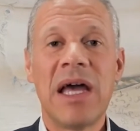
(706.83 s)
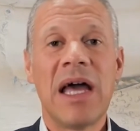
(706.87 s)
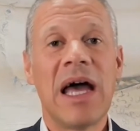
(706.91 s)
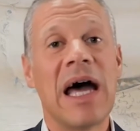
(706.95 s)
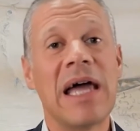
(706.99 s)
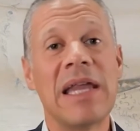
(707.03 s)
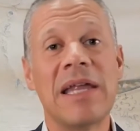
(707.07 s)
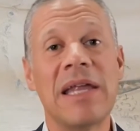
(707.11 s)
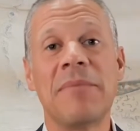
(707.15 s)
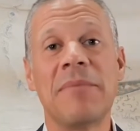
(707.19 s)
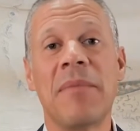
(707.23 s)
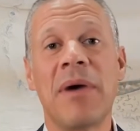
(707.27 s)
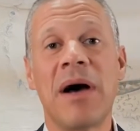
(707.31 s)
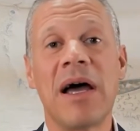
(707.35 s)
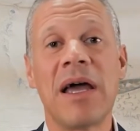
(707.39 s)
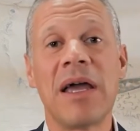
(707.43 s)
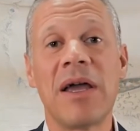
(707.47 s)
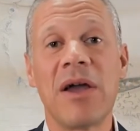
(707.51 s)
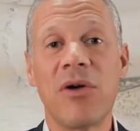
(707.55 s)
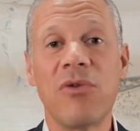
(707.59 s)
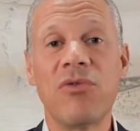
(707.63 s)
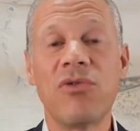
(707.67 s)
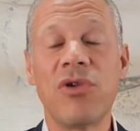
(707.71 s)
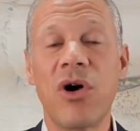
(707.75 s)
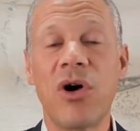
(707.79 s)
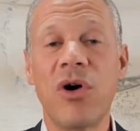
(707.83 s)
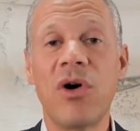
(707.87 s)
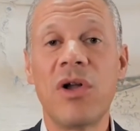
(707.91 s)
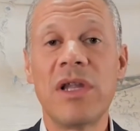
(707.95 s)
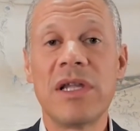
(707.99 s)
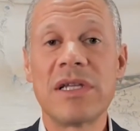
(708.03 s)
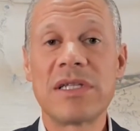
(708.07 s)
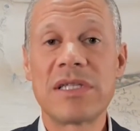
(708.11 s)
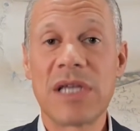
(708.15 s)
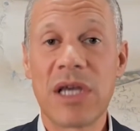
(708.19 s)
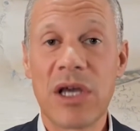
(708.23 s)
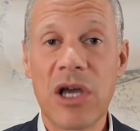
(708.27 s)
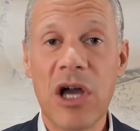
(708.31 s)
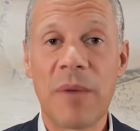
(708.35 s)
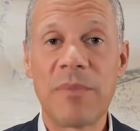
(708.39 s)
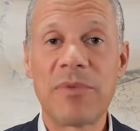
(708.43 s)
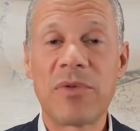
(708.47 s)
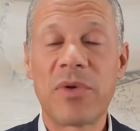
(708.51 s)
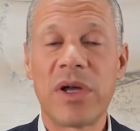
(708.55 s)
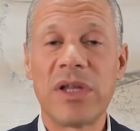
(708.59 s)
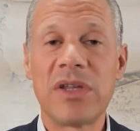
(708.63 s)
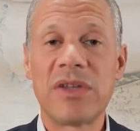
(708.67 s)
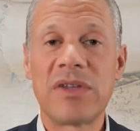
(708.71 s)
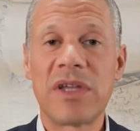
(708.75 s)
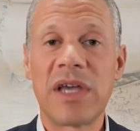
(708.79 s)
And in my role as the
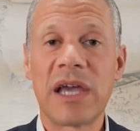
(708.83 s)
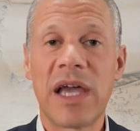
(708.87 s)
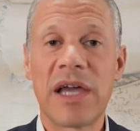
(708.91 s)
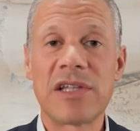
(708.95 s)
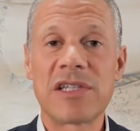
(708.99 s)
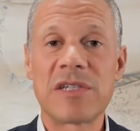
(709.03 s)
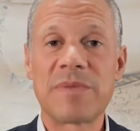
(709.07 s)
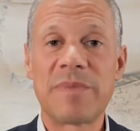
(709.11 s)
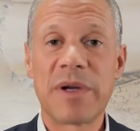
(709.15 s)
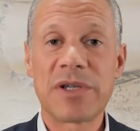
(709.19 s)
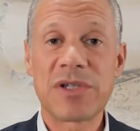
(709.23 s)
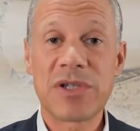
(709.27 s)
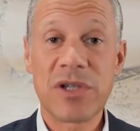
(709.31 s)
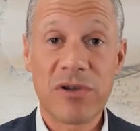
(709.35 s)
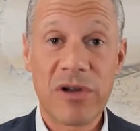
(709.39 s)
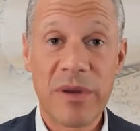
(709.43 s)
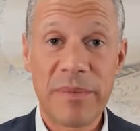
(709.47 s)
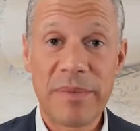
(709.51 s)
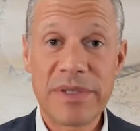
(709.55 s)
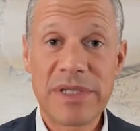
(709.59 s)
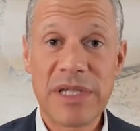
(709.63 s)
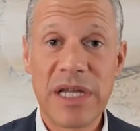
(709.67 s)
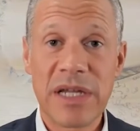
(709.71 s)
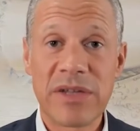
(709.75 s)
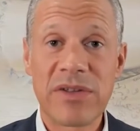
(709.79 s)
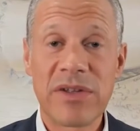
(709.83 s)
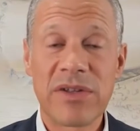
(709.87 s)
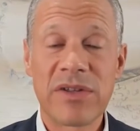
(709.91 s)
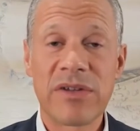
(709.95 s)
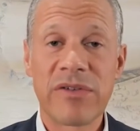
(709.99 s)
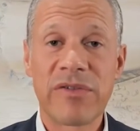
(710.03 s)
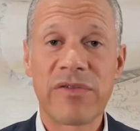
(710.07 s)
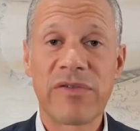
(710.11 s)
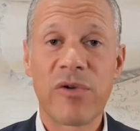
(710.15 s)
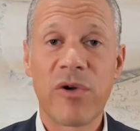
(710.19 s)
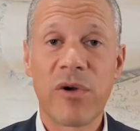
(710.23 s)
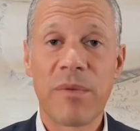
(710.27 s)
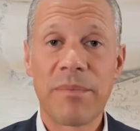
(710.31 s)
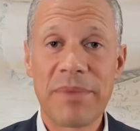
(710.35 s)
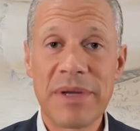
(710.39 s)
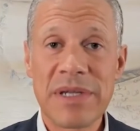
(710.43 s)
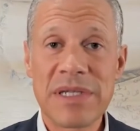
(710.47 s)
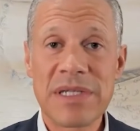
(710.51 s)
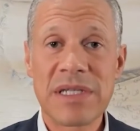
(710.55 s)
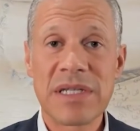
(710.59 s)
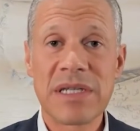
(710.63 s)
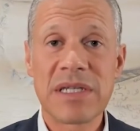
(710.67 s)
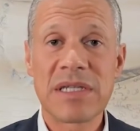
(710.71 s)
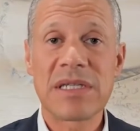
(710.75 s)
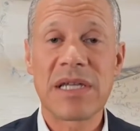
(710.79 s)
COP28 Special Representative for
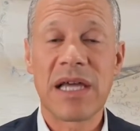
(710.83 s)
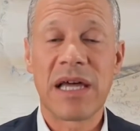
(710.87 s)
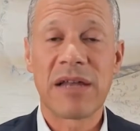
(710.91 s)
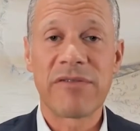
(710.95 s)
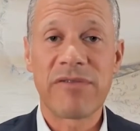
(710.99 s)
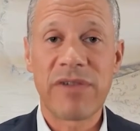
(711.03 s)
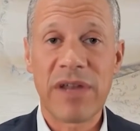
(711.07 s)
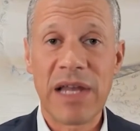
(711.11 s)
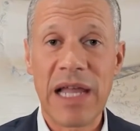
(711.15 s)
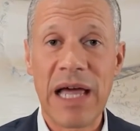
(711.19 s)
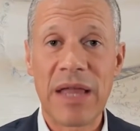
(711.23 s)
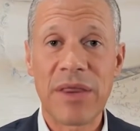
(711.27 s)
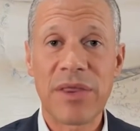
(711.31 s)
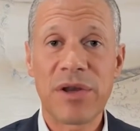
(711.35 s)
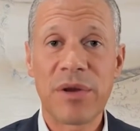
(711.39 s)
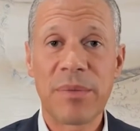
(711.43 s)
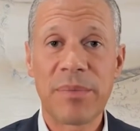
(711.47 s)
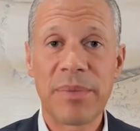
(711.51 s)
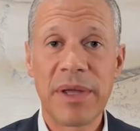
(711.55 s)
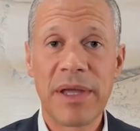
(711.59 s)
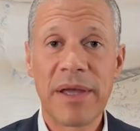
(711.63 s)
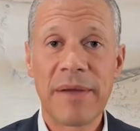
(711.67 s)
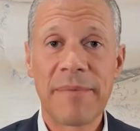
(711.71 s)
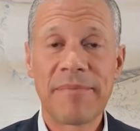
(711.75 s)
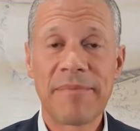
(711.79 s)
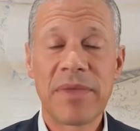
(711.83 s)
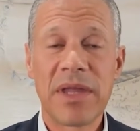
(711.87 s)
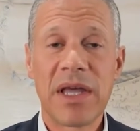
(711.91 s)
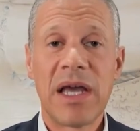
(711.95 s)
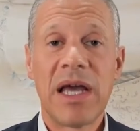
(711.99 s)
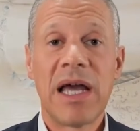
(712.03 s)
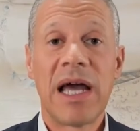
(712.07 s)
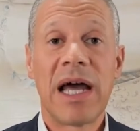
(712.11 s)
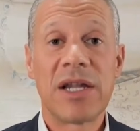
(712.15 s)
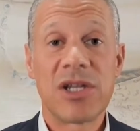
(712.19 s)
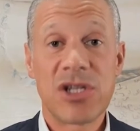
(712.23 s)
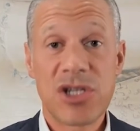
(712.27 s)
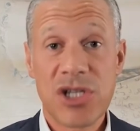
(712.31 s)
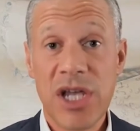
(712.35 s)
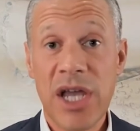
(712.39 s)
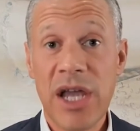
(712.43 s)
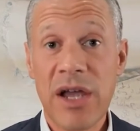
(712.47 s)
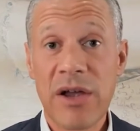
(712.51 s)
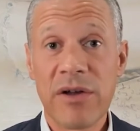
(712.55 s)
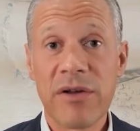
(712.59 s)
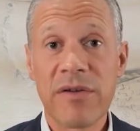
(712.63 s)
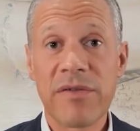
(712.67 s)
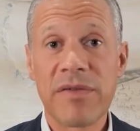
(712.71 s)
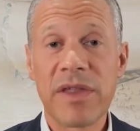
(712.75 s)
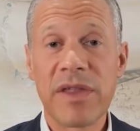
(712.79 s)
Business and Philanthropy and
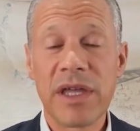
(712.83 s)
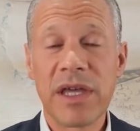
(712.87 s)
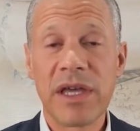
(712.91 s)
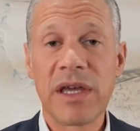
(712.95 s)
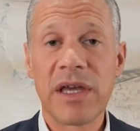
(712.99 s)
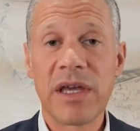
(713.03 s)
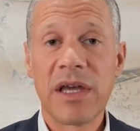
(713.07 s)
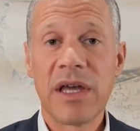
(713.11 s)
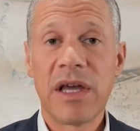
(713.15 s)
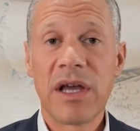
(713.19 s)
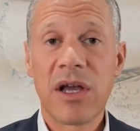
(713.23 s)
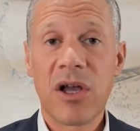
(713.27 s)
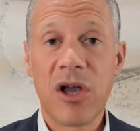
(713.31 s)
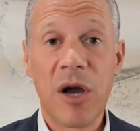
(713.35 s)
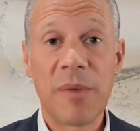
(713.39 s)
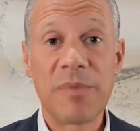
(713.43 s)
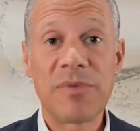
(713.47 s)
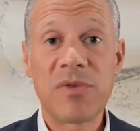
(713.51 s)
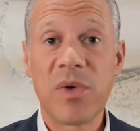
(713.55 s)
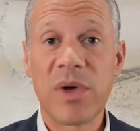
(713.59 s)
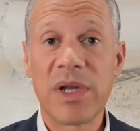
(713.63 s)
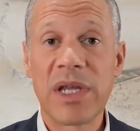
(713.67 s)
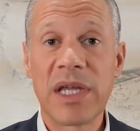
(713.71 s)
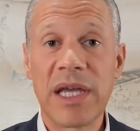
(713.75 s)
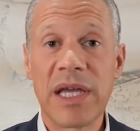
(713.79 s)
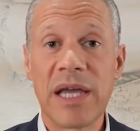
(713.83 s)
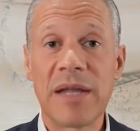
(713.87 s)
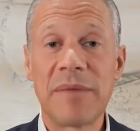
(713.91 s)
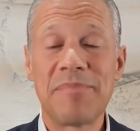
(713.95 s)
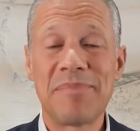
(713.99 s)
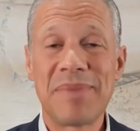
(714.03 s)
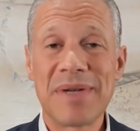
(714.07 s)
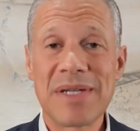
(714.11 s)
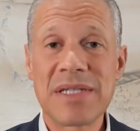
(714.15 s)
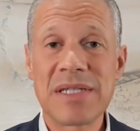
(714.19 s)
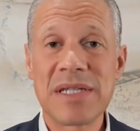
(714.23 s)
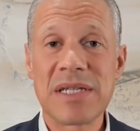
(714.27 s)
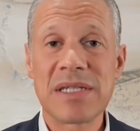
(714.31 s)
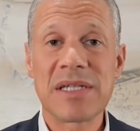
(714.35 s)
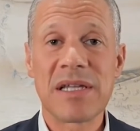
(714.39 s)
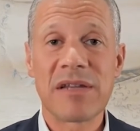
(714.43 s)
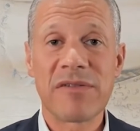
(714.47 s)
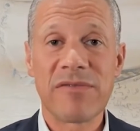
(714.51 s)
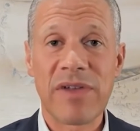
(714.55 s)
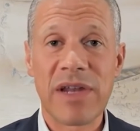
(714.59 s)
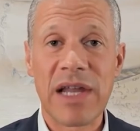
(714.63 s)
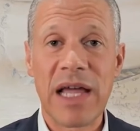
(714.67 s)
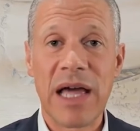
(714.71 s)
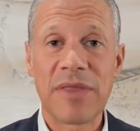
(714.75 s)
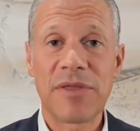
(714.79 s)
chair of the COP28 Business
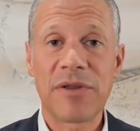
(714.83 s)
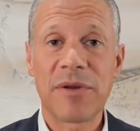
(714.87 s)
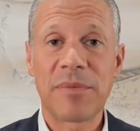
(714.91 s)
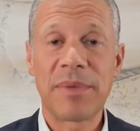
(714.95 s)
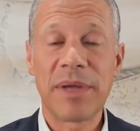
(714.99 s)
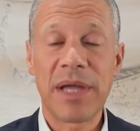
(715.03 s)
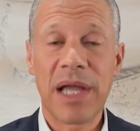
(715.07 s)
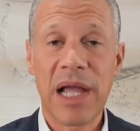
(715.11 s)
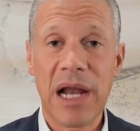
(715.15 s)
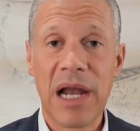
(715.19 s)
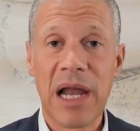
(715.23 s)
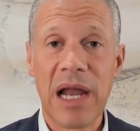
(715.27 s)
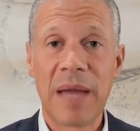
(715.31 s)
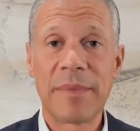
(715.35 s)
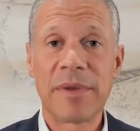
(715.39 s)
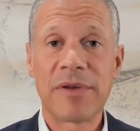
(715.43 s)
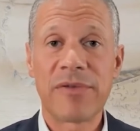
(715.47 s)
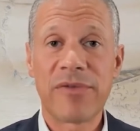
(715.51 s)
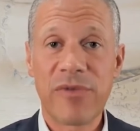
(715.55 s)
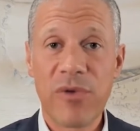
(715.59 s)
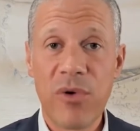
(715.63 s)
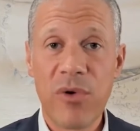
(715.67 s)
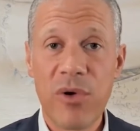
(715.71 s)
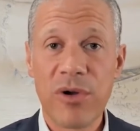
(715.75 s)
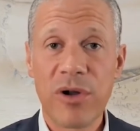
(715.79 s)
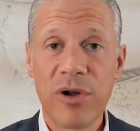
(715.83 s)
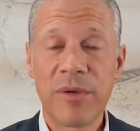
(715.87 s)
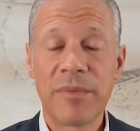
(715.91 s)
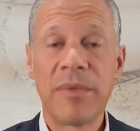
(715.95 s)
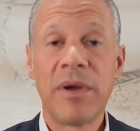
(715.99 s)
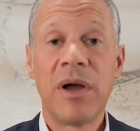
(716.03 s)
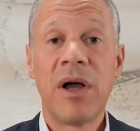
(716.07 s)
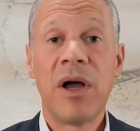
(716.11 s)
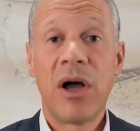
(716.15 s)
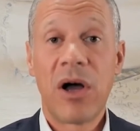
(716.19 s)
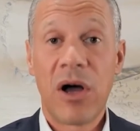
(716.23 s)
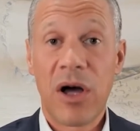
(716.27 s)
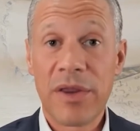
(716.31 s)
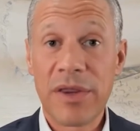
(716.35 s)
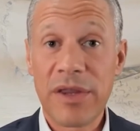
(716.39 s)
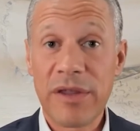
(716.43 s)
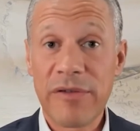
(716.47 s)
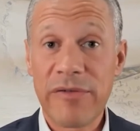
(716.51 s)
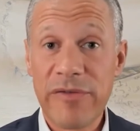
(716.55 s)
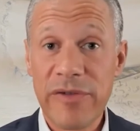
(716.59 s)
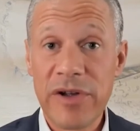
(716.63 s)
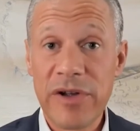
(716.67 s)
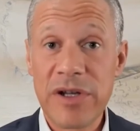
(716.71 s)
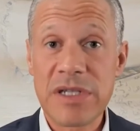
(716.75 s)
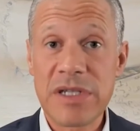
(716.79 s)
and Philanthropy Climate Forum on the
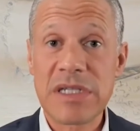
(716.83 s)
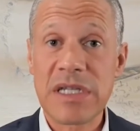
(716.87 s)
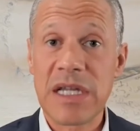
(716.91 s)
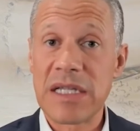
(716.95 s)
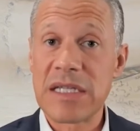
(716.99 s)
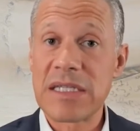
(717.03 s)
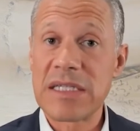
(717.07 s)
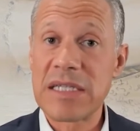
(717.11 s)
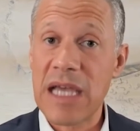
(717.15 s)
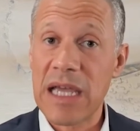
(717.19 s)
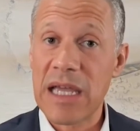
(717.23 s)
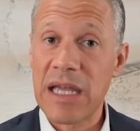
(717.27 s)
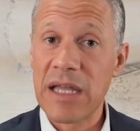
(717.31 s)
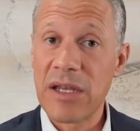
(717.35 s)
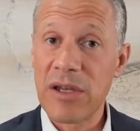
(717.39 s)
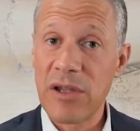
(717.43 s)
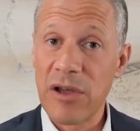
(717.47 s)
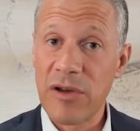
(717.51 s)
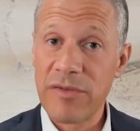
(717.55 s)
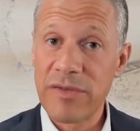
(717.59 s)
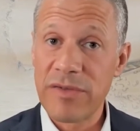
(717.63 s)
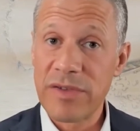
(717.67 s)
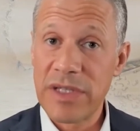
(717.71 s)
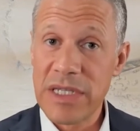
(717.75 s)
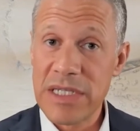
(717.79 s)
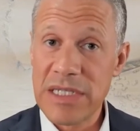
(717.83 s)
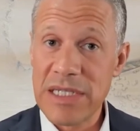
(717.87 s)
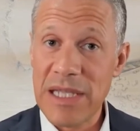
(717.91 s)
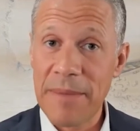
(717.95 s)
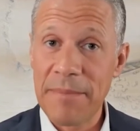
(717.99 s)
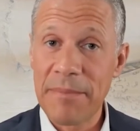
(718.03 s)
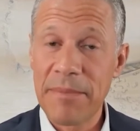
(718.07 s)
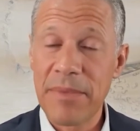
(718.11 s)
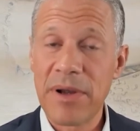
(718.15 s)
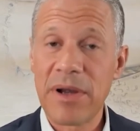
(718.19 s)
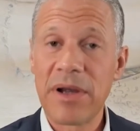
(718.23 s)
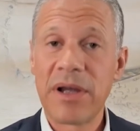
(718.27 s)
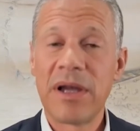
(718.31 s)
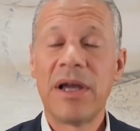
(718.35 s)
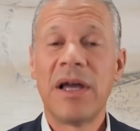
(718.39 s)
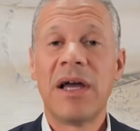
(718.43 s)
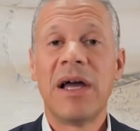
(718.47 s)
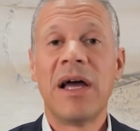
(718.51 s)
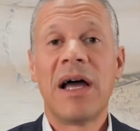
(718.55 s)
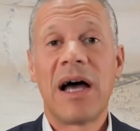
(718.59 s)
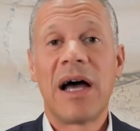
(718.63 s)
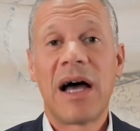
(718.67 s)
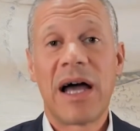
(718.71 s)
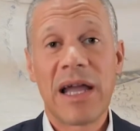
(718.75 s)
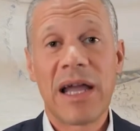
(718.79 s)
1st and 2nd of December,
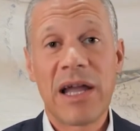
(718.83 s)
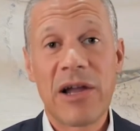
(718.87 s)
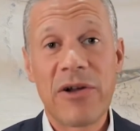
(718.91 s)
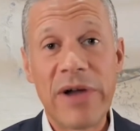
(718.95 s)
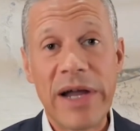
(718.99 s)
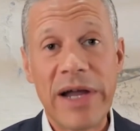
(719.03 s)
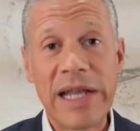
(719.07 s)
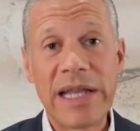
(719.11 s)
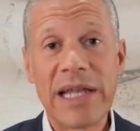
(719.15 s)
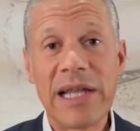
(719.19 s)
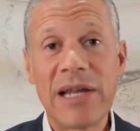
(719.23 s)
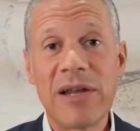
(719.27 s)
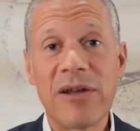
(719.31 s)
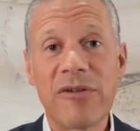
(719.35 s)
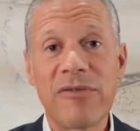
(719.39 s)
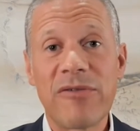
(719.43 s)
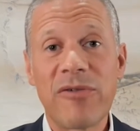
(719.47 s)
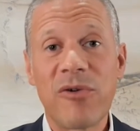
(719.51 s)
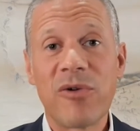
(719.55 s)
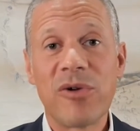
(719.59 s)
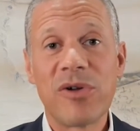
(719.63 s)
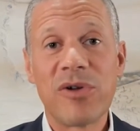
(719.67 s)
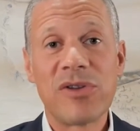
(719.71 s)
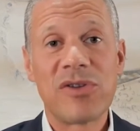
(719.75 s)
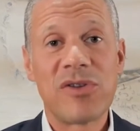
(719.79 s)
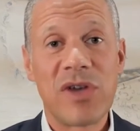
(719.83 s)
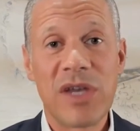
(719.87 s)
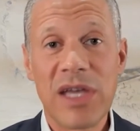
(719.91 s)
I greatly look forward to